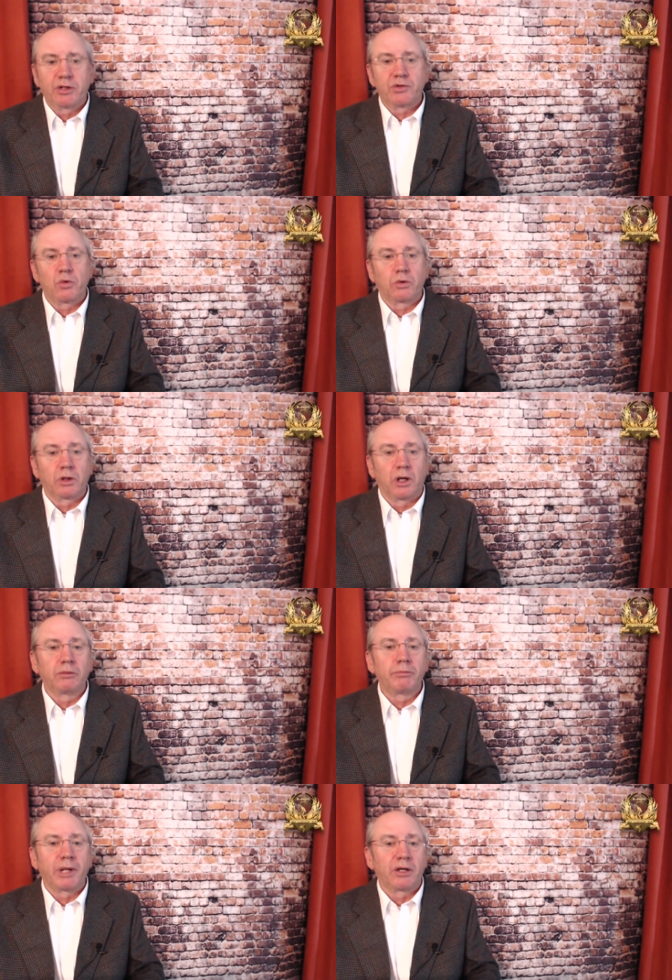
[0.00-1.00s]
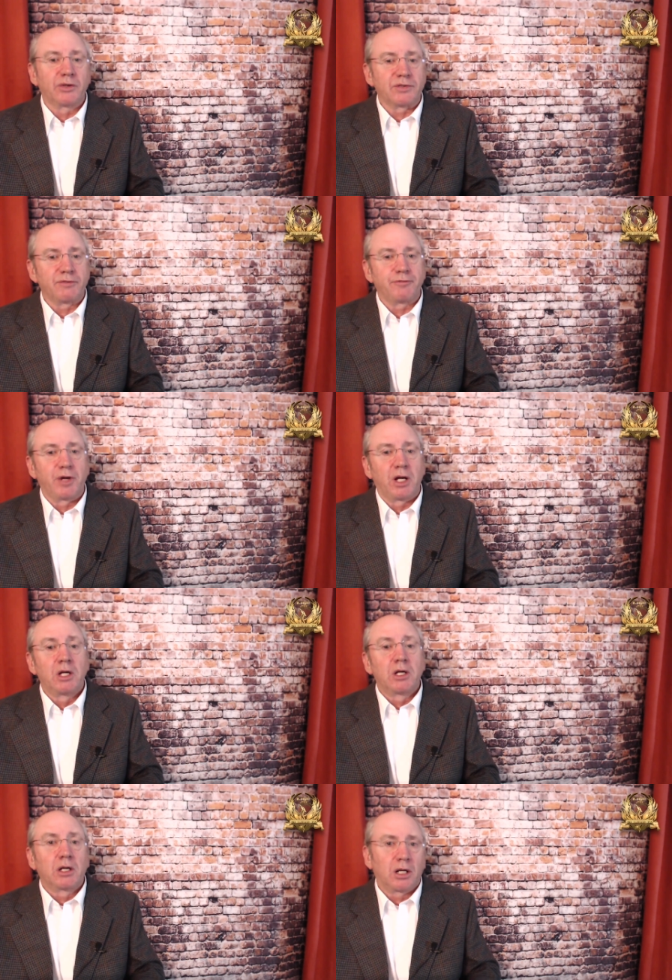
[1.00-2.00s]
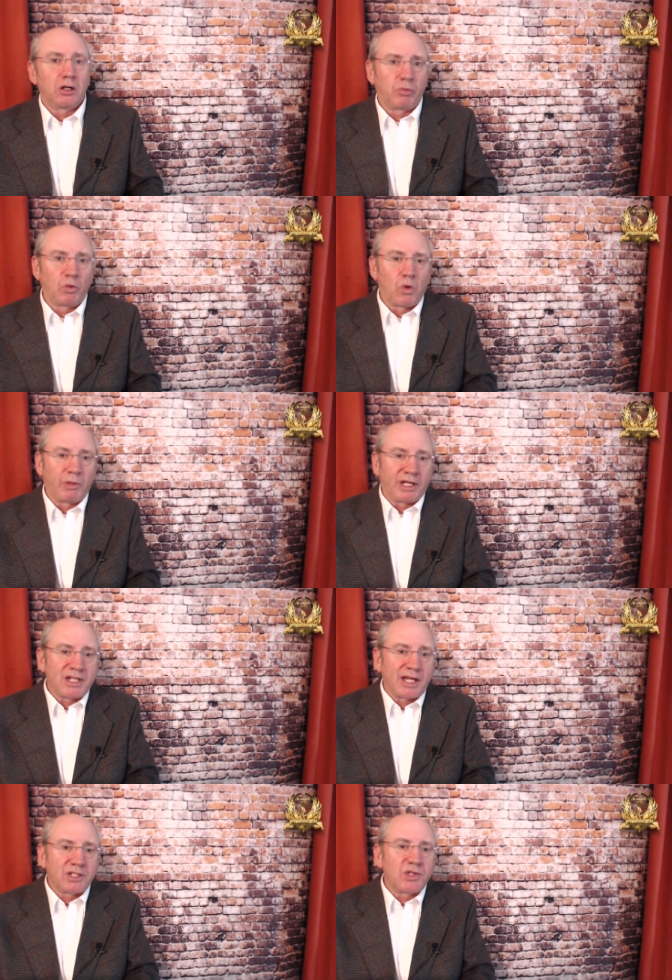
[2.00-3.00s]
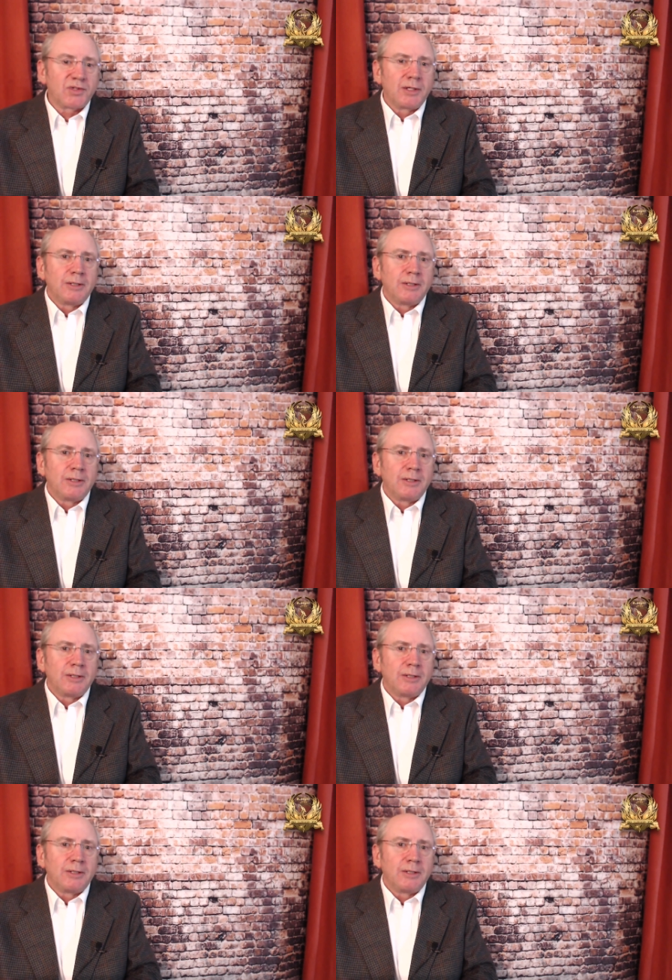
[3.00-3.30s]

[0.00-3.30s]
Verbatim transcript: has all gone because of uh, global warming taxes.